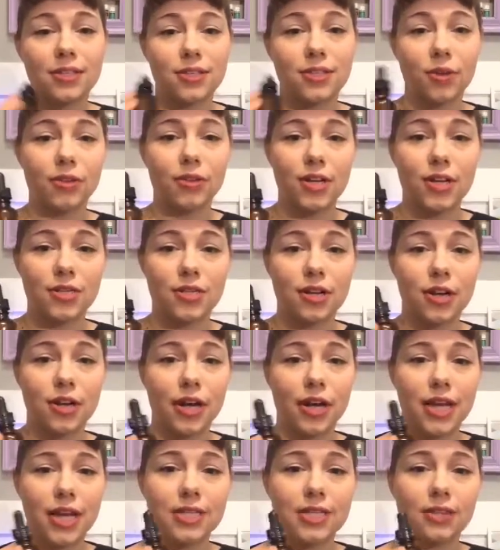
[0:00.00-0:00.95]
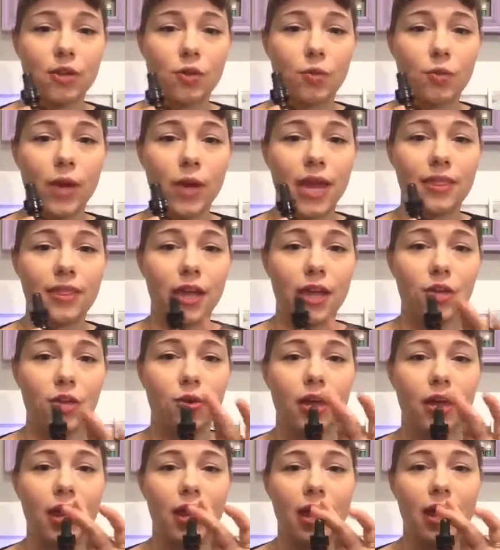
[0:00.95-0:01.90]
So these are a nice little way that you
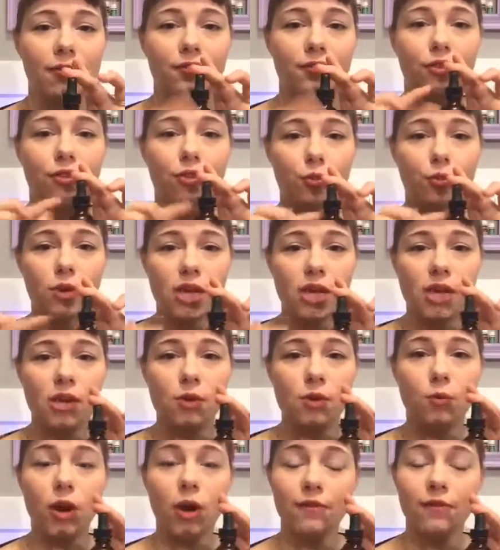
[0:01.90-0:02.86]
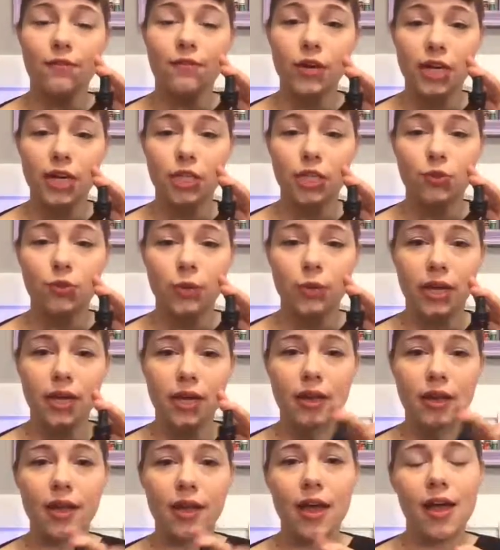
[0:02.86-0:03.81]
can have 3, 1 for each
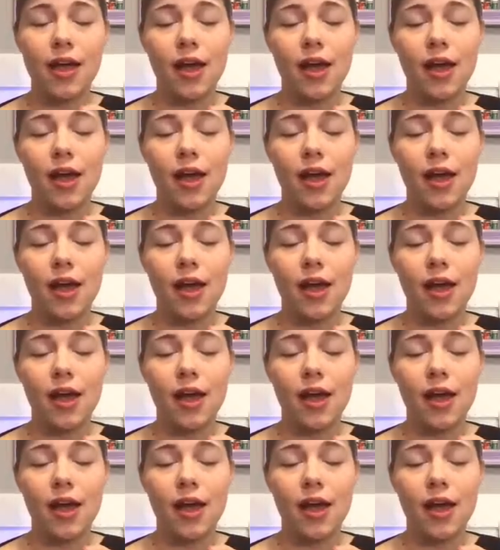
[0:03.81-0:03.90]
week,